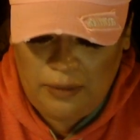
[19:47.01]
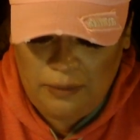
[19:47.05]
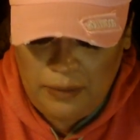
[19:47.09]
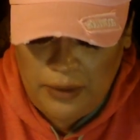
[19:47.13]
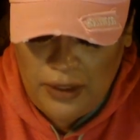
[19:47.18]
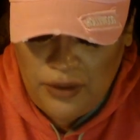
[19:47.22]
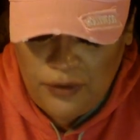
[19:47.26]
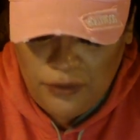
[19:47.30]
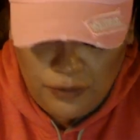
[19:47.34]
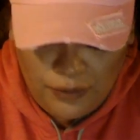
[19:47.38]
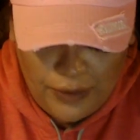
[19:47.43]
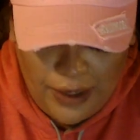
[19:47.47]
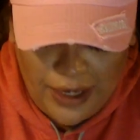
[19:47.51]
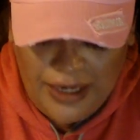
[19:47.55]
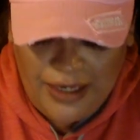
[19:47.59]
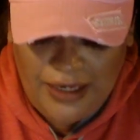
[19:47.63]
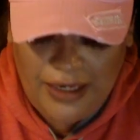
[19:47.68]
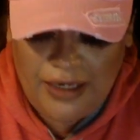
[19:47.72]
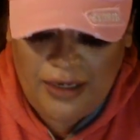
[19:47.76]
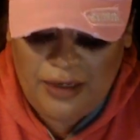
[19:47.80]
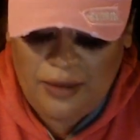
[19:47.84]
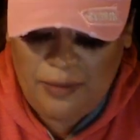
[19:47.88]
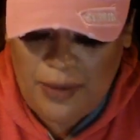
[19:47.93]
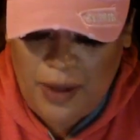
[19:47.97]
being
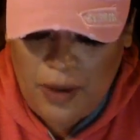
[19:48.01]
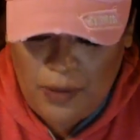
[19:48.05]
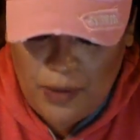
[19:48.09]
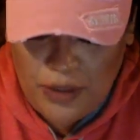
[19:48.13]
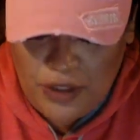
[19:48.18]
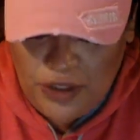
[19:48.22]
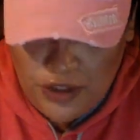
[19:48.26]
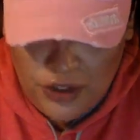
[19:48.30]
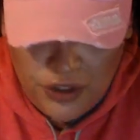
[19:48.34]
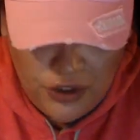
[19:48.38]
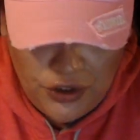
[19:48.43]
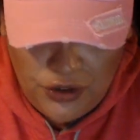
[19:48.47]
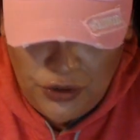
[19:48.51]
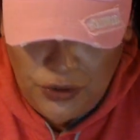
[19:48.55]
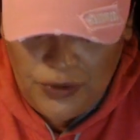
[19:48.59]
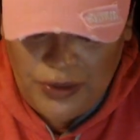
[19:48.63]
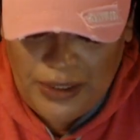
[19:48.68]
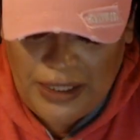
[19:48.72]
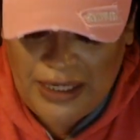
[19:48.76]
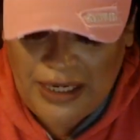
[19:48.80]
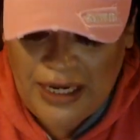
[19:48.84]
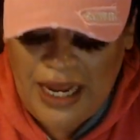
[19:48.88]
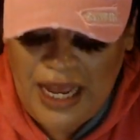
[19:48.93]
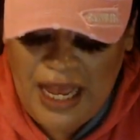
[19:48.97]
radiant about what you're
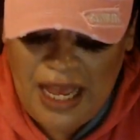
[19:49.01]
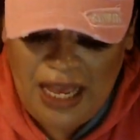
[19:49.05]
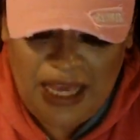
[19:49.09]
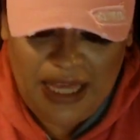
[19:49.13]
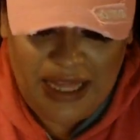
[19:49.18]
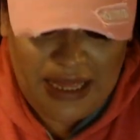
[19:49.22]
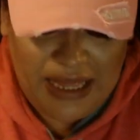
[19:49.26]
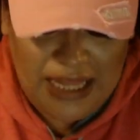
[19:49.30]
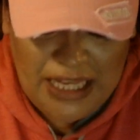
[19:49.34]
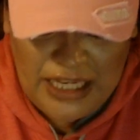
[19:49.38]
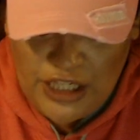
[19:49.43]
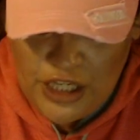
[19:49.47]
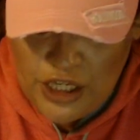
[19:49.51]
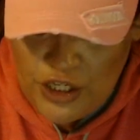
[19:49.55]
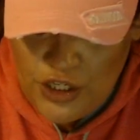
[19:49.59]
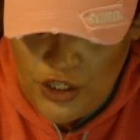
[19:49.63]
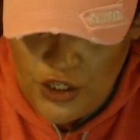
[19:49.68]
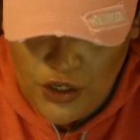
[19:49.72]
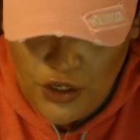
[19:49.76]
doing. This is you